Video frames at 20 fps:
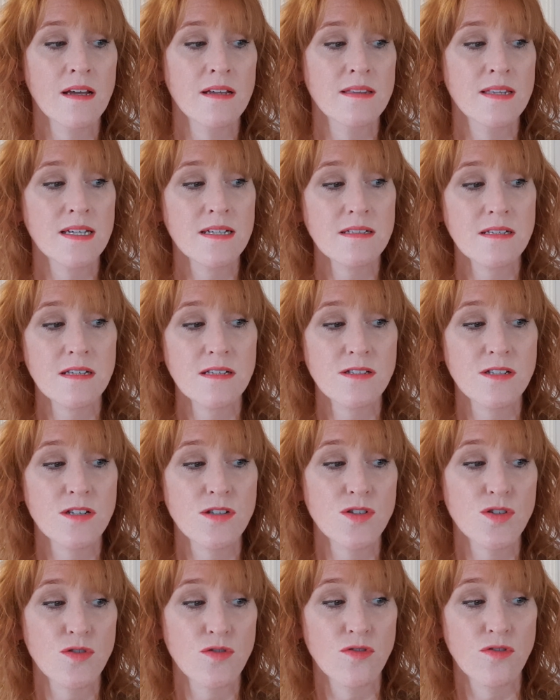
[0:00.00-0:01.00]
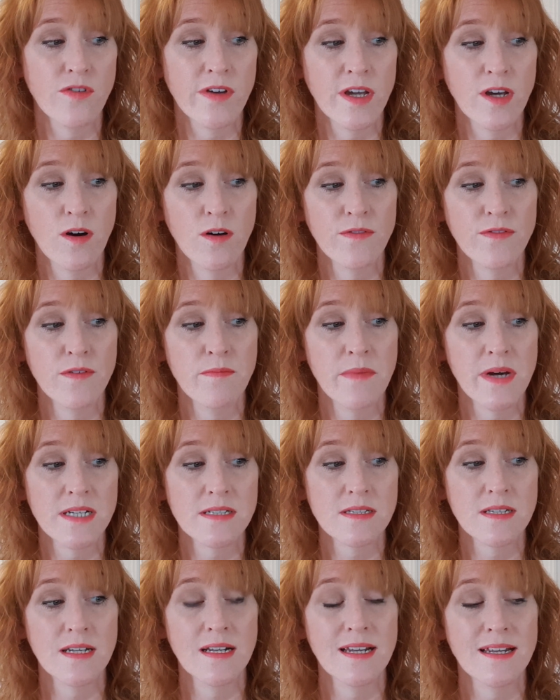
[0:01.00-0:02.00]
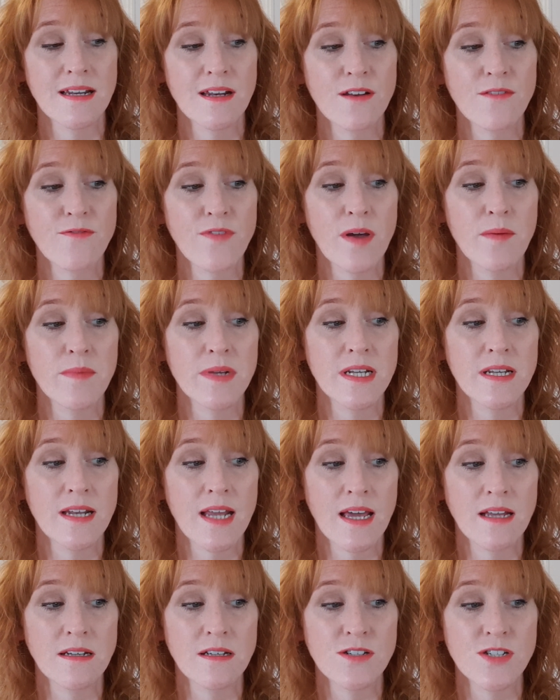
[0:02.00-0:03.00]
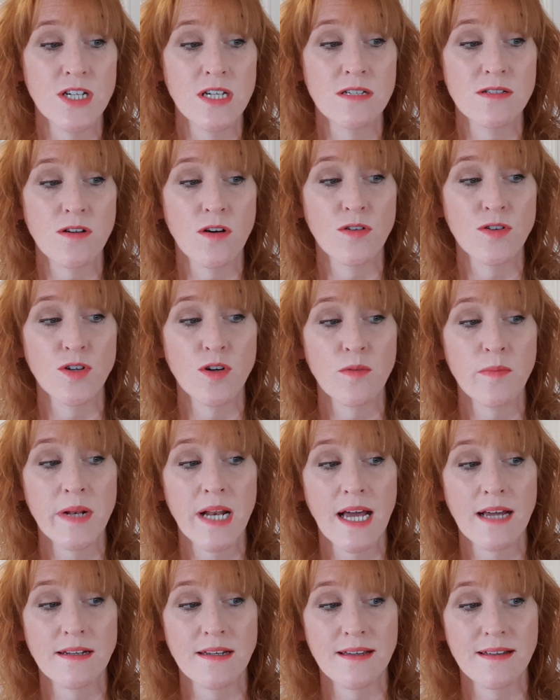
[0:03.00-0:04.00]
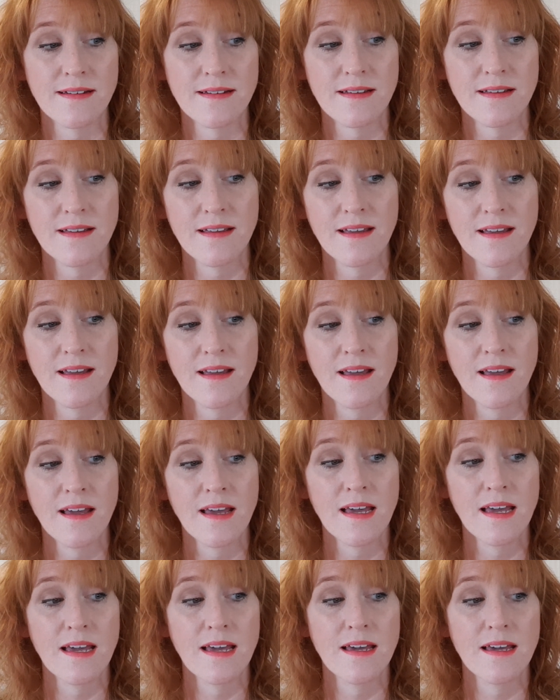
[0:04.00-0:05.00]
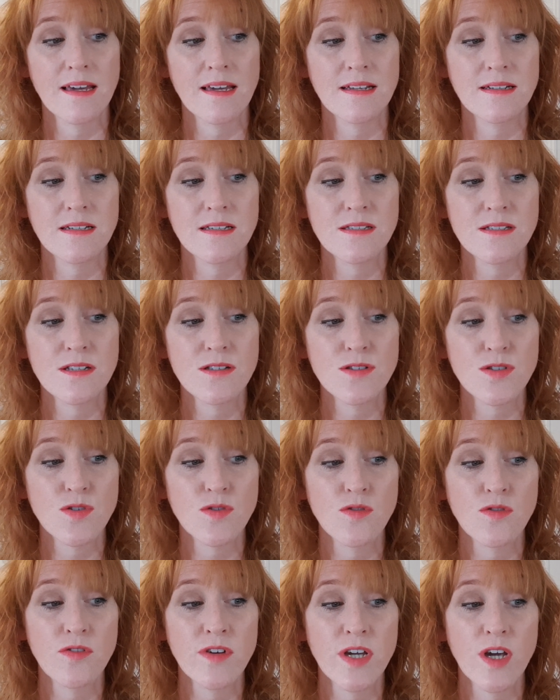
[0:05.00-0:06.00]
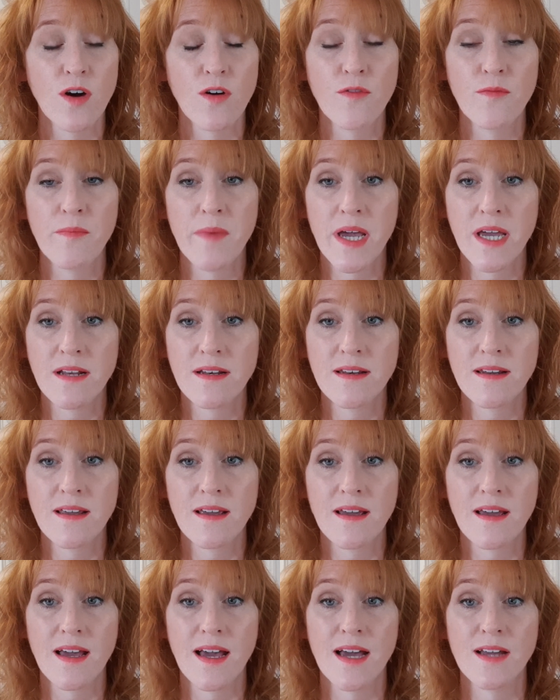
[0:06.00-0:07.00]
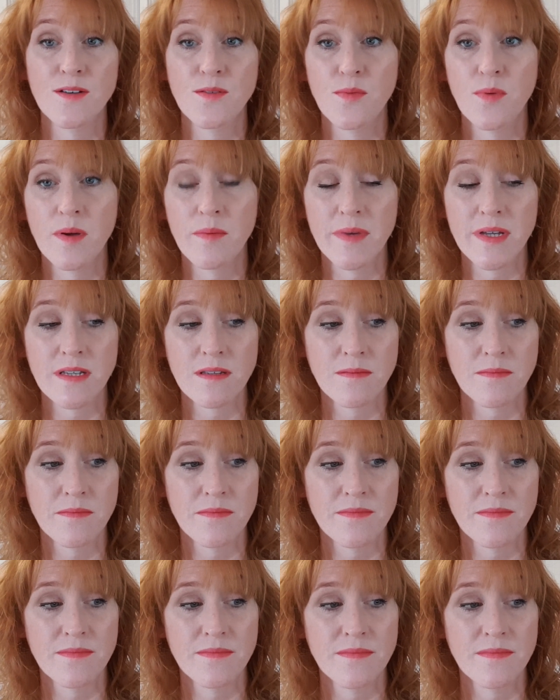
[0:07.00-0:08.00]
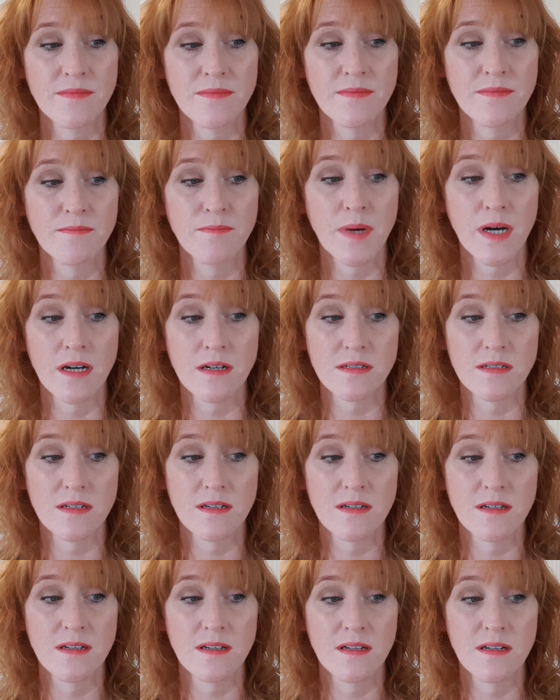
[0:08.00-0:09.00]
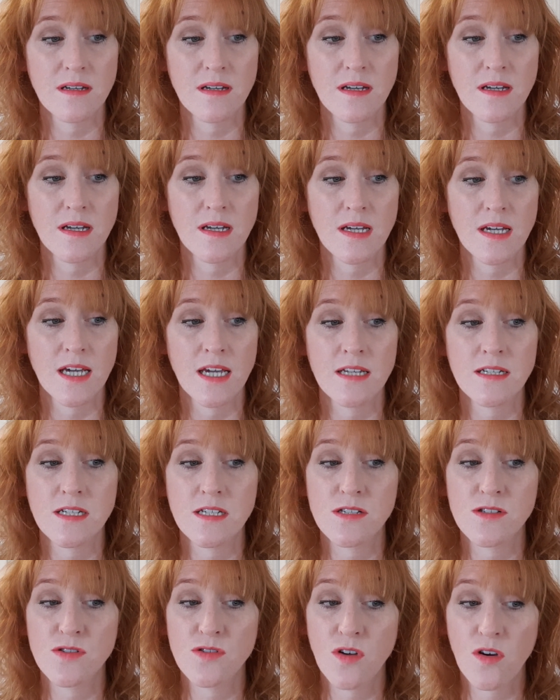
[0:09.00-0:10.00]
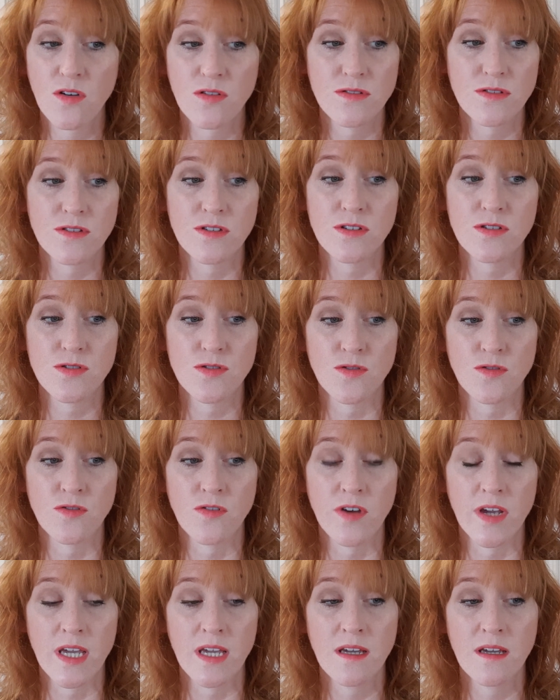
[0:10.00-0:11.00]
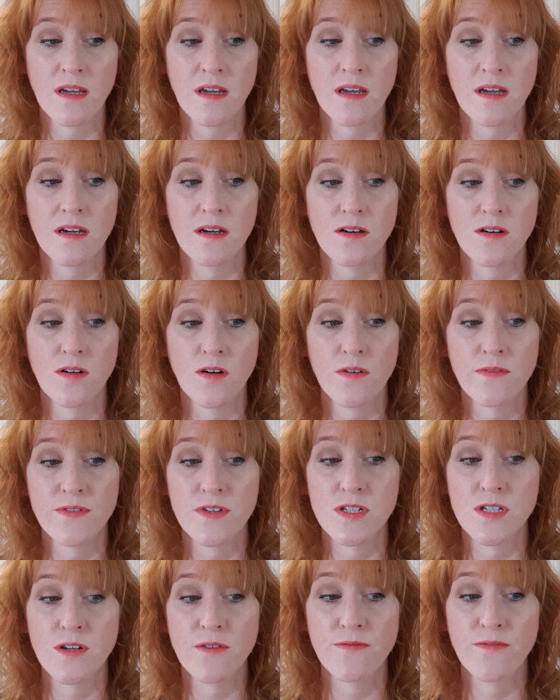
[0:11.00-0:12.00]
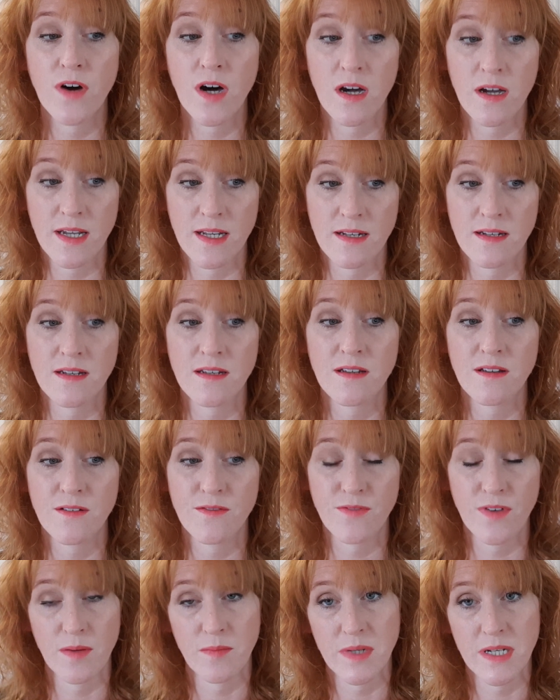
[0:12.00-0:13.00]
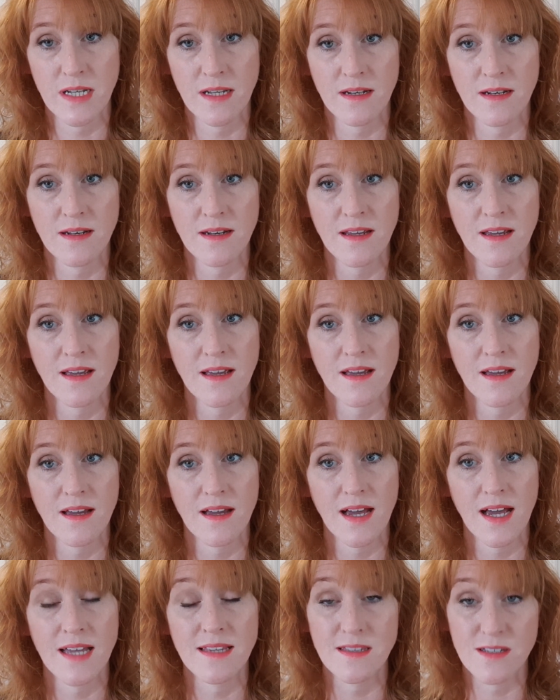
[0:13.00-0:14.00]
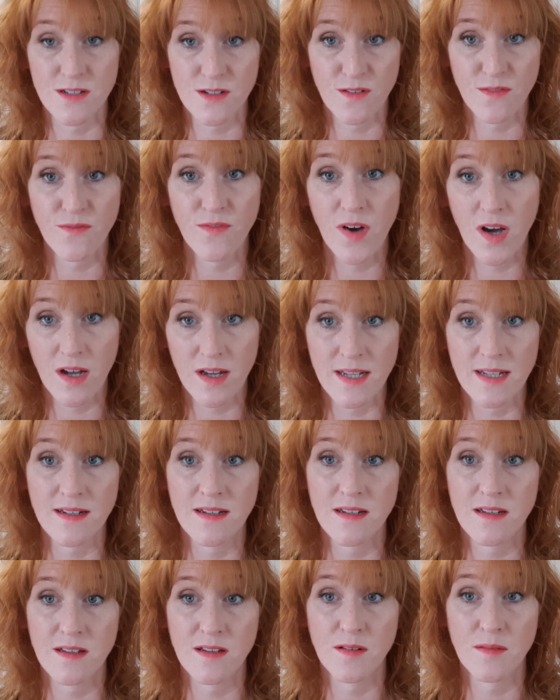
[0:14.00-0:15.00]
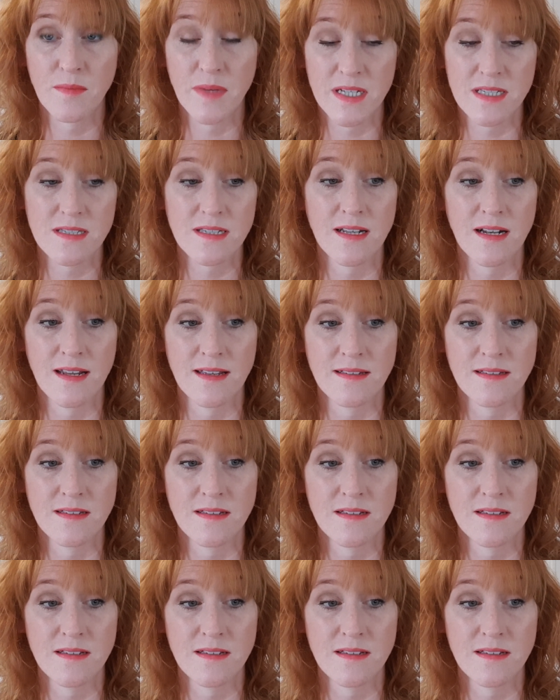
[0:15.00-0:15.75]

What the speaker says: This is the story of the masculine and feminine energies on your planet. It is the story of men and women, but it is not the story of the divine feminine and the divine masculine.